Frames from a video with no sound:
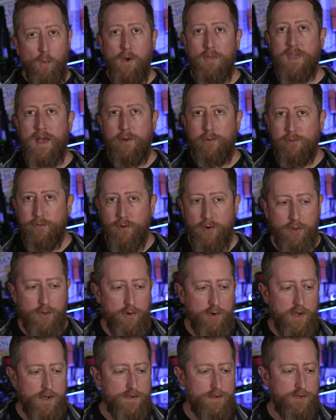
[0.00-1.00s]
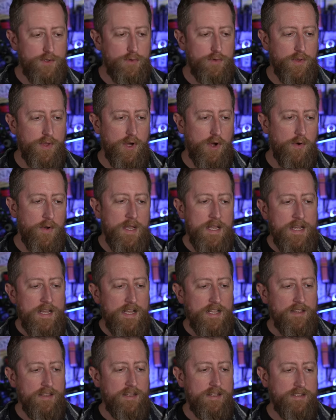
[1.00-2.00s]
Without further ado, though,
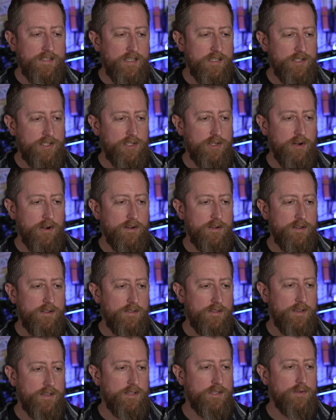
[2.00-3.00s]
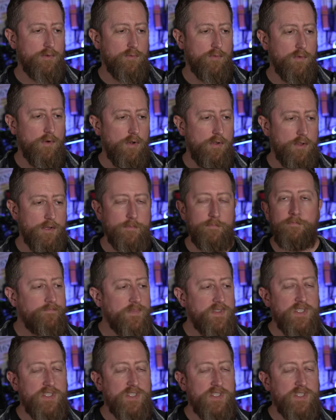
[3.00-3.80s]
let's start this rolling.